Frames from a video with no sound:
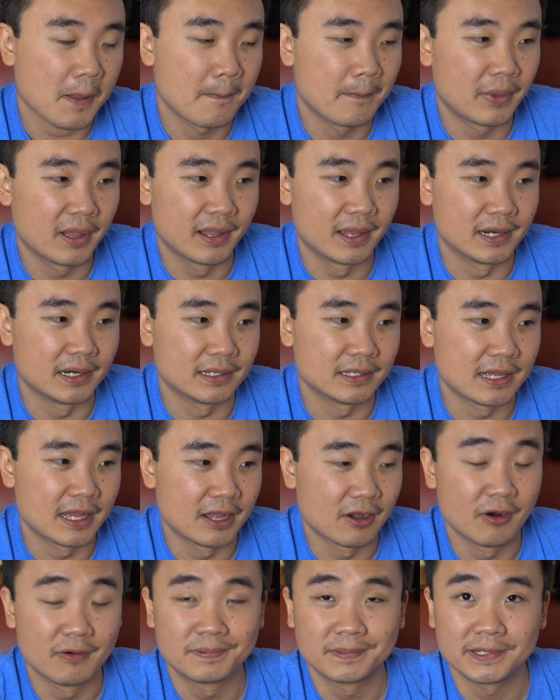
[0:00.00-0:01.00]
But uh,
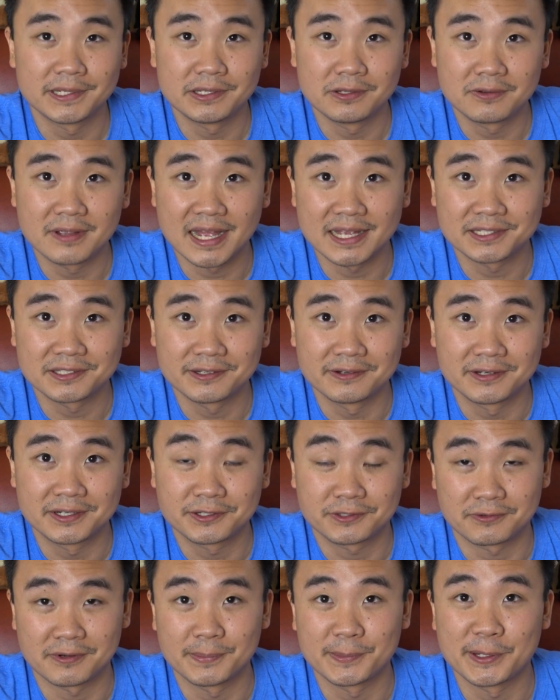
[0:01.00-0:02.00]
hopefully you guys do
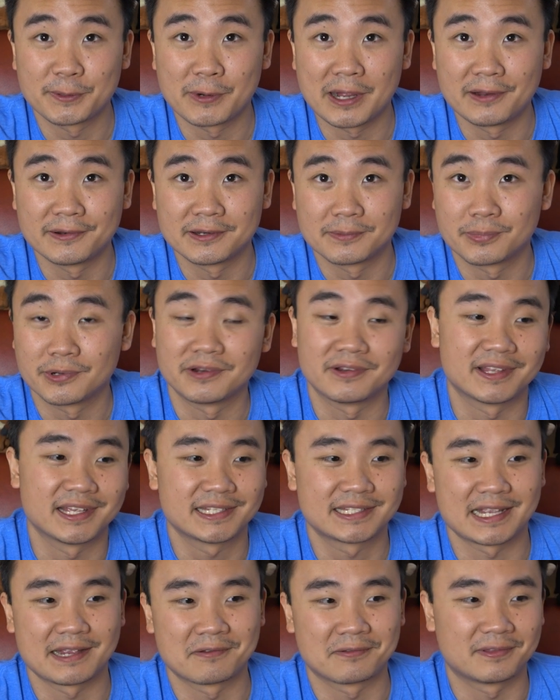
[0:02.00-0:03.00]
extremely well in your
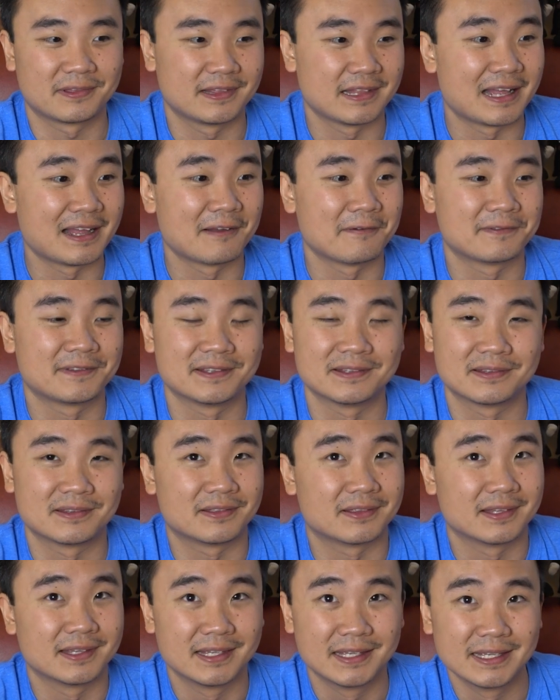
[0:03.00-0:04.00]
pre-release. I would love to
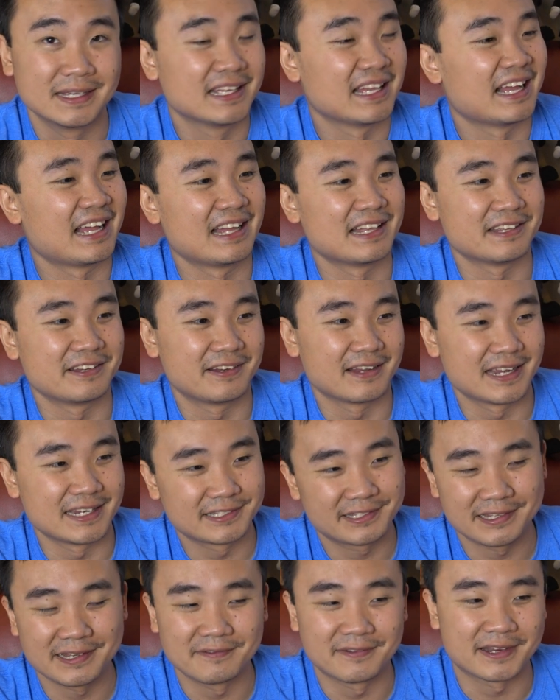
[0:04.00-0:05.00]
uh, you
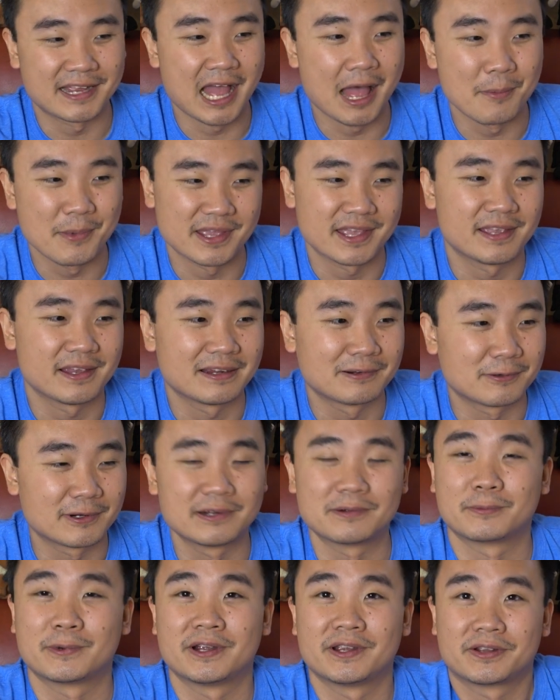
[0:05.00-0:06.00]
guys leave a comment here
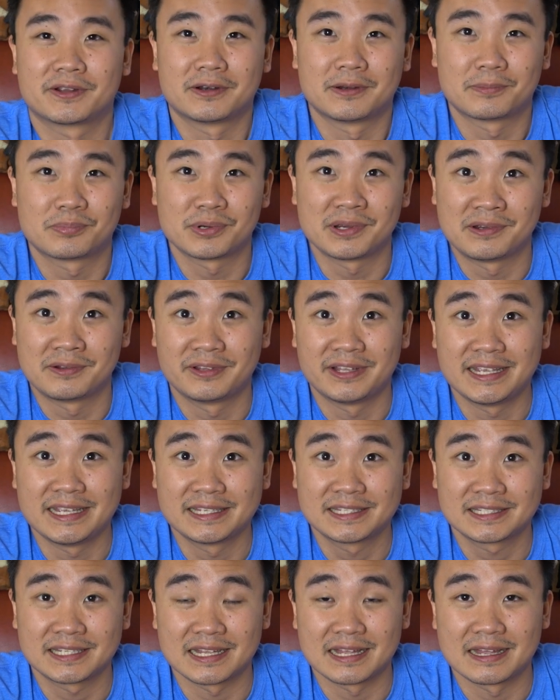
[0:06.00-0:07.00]
where, where you're going to
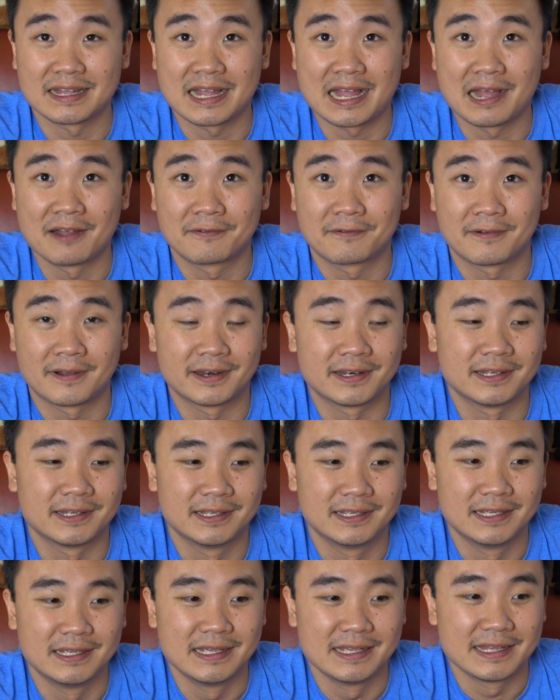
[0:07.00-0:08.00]
pre-release, uh, how fun
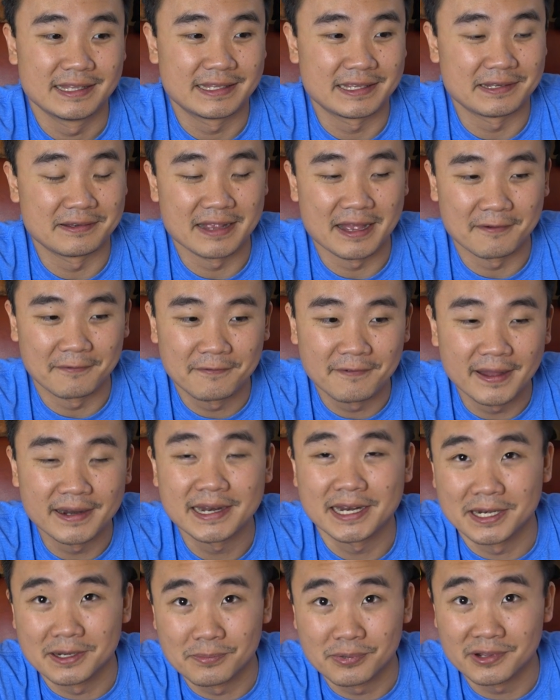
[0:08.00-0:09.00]
did you have fun
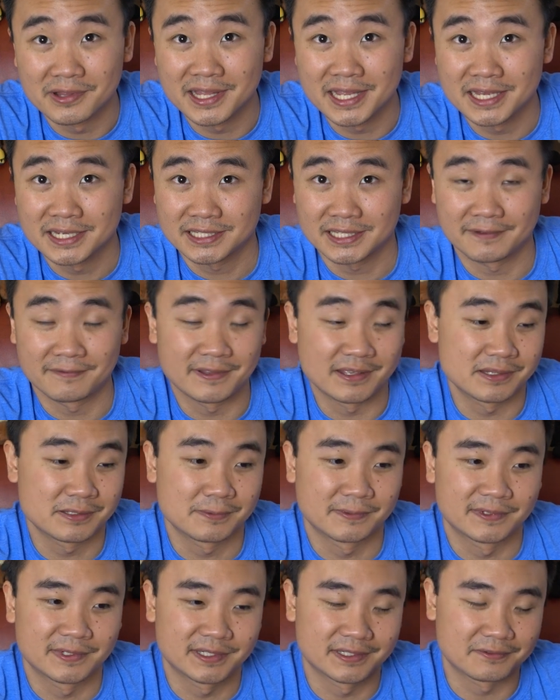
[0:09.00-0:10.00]
at your pre-release, if this
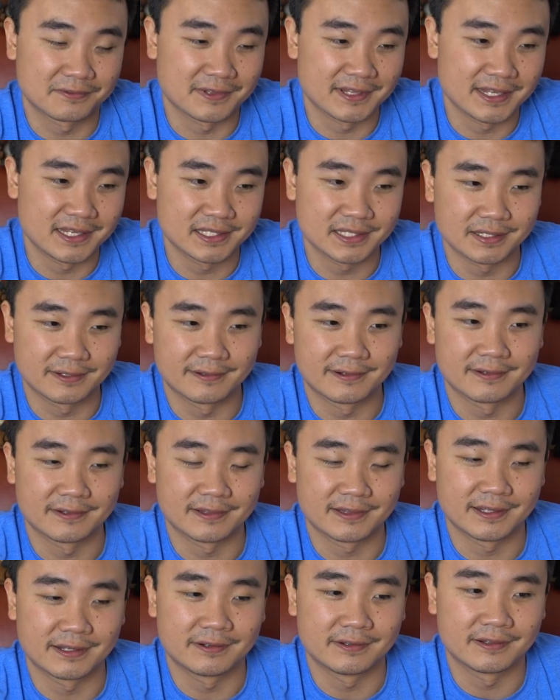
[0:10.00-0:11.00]
was released a little,
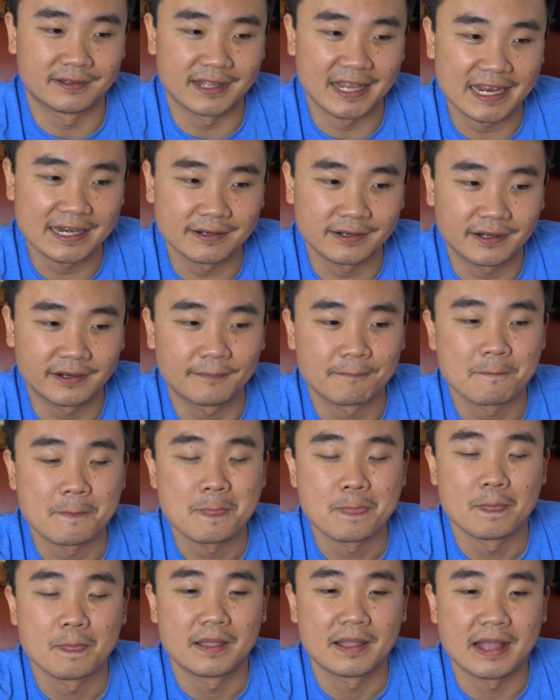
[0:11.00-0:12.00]
little later.
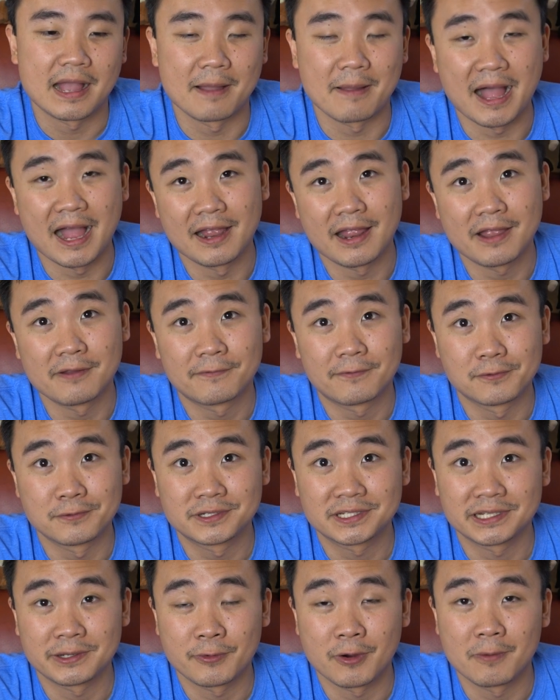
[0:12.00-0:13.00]
Uh, I
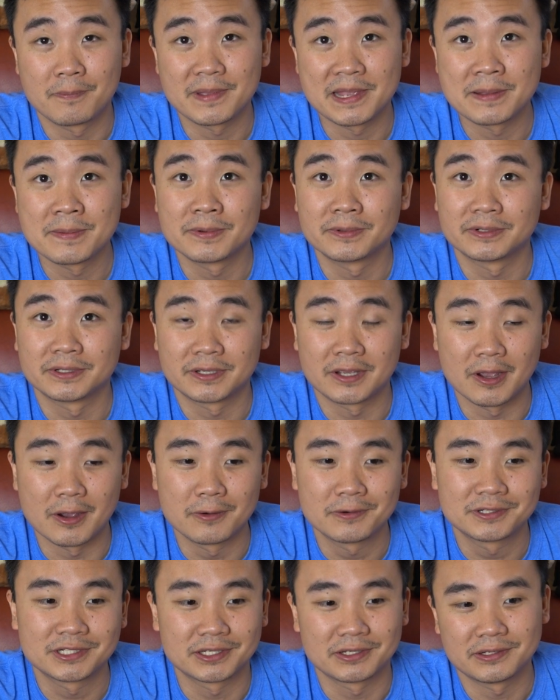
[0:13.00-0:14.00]
unfortunately won't be able to
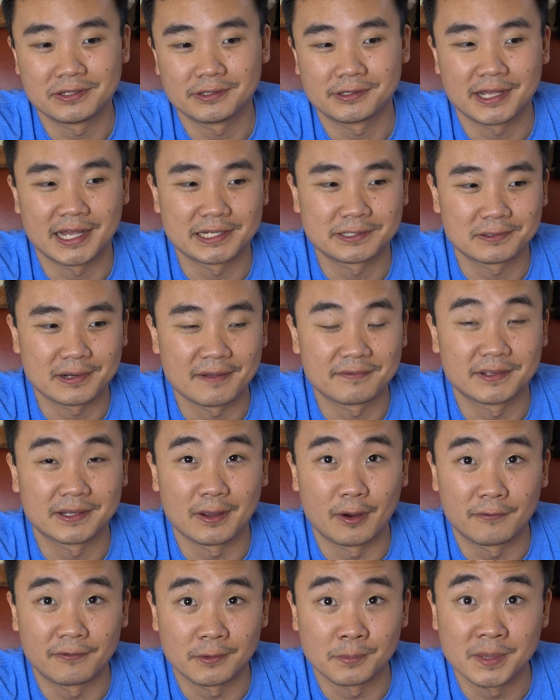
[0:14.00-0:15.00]
go, so you guys will have to
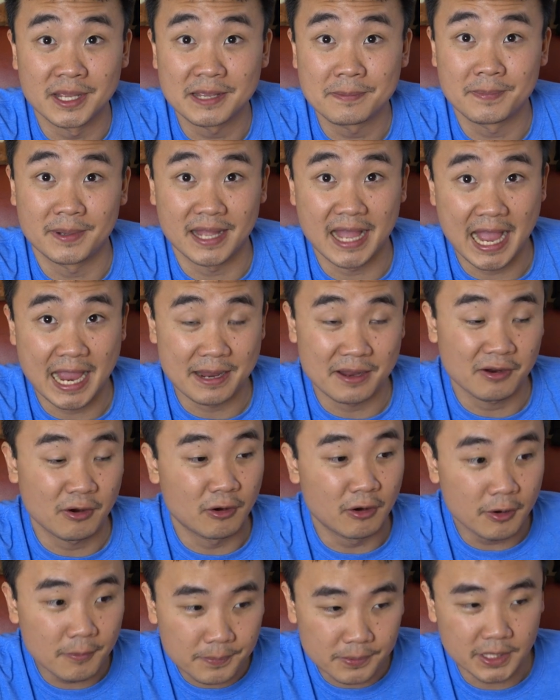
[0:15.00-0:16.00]
go for me, but I
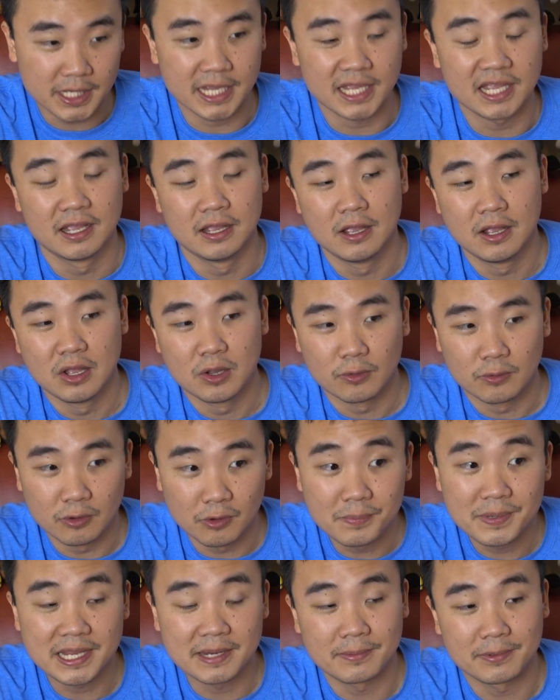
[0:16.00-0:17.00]
hopefully will
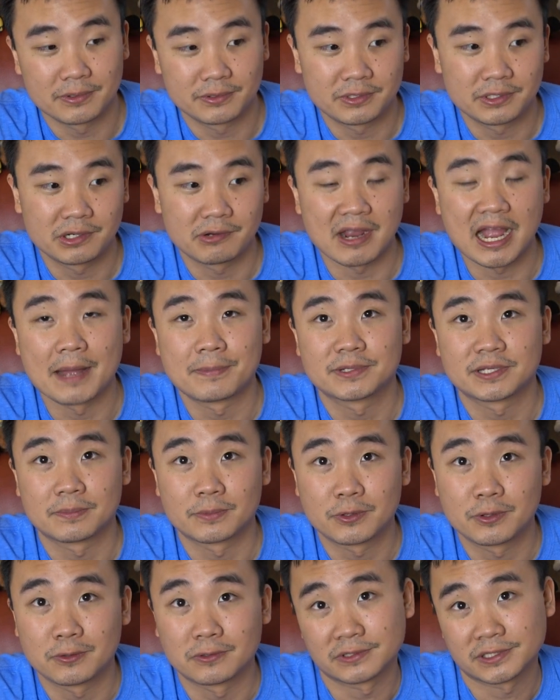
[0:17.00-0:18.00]
be able to grab some
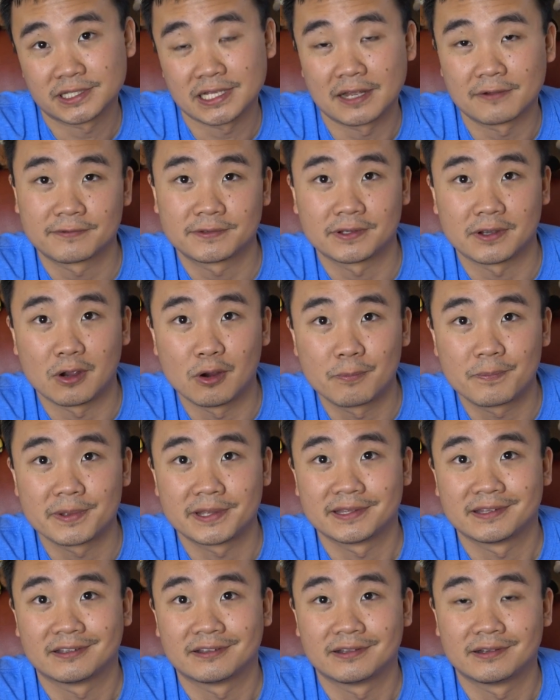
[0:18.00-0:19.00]
cool stuff to
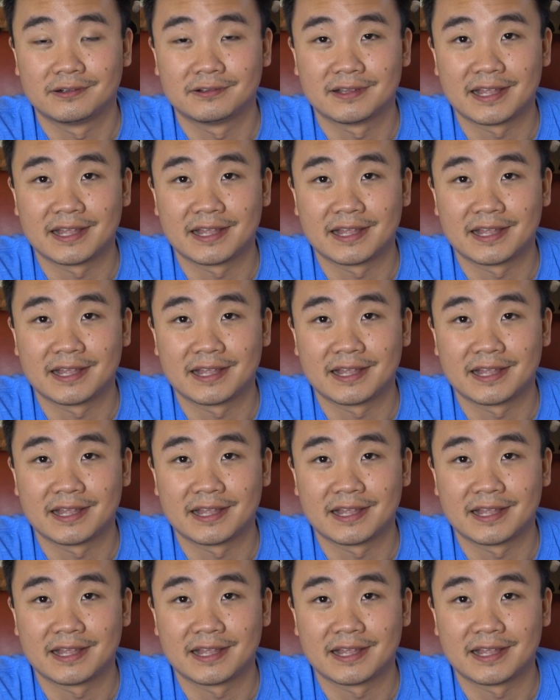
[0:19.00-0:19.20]
open a little